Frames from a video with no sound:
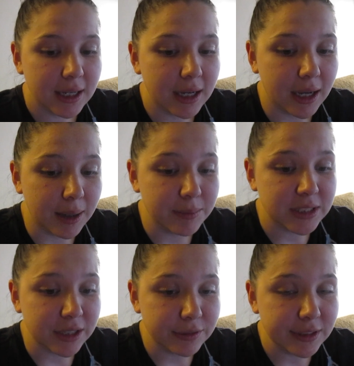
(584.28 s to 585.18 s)

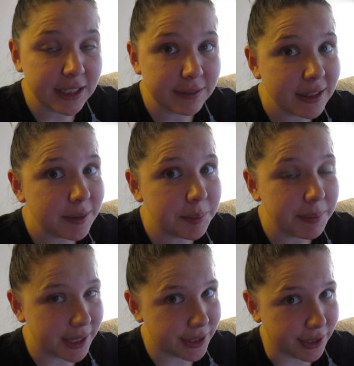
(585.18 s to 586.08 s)
Definitely have had
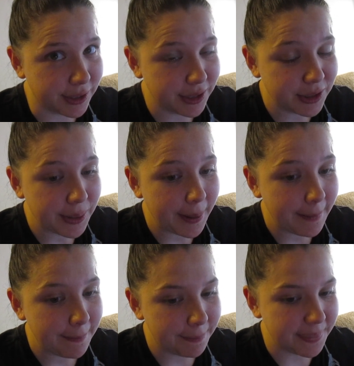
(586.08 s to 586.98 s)
better,
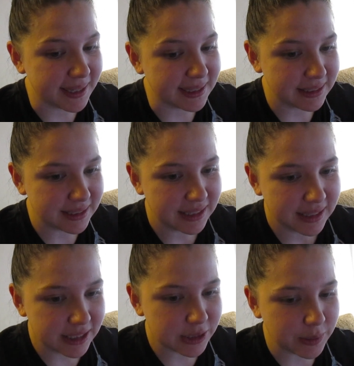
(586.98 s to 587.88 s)
but
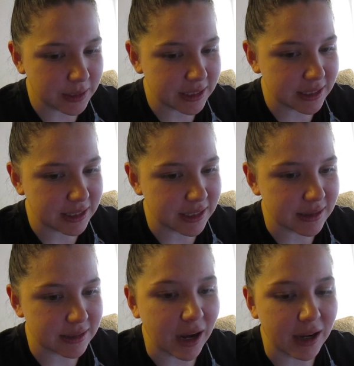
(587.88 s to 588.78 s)
this one
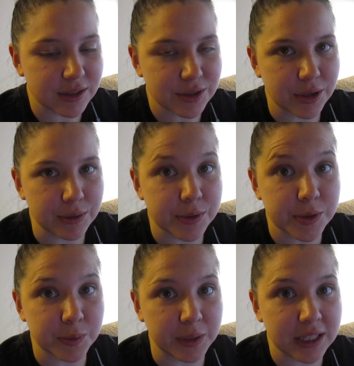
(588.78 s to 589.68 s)
is not so
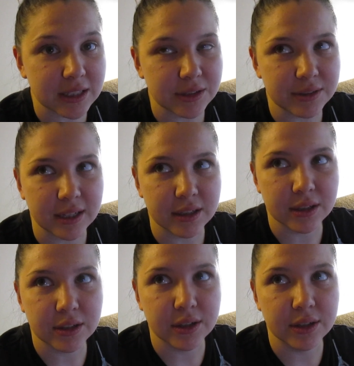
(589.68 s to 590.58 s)
sweet. There's like
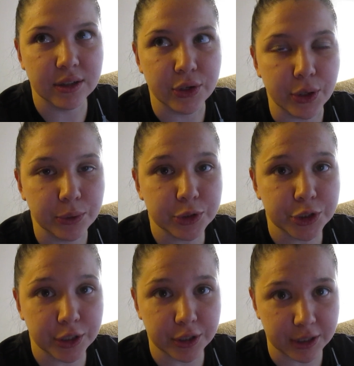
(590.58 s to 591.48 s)
no
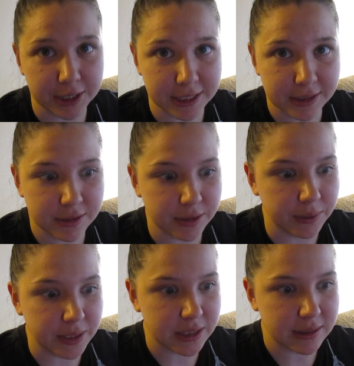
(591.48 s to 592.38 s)
sugar in it,
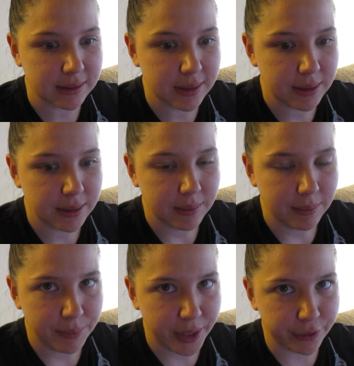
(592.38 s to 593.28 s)
so it's
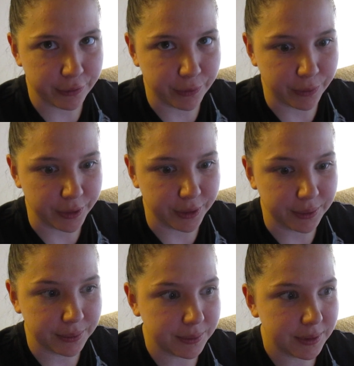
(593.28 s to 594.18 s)
better for
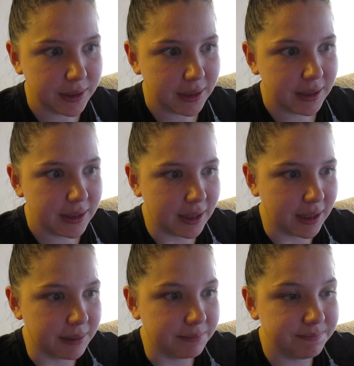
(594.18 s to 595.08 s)
you,
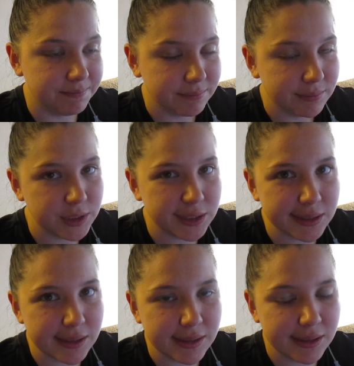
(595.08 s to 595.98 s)

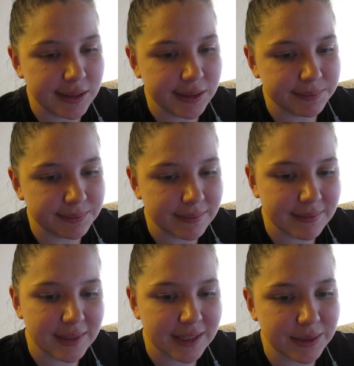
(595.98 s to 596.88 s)
which, you know,
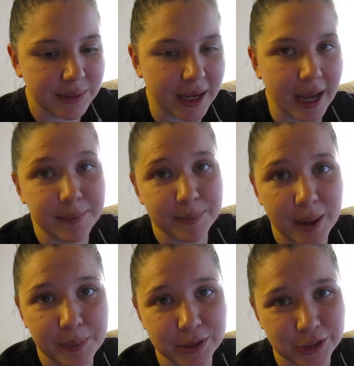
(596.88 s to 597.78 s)
it's okay.
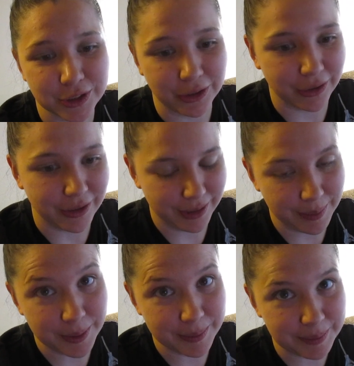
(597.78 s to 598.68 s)
I put sugar on. I
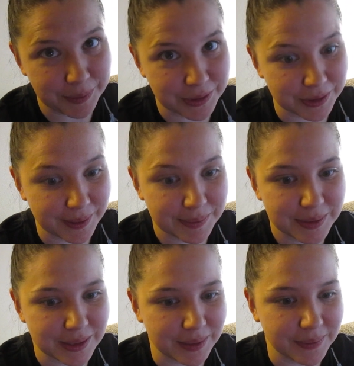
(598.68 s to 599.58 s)
put maple syrup,
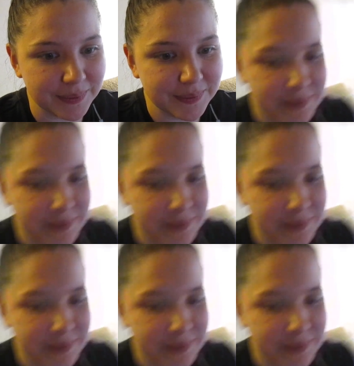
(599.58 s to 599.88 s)
so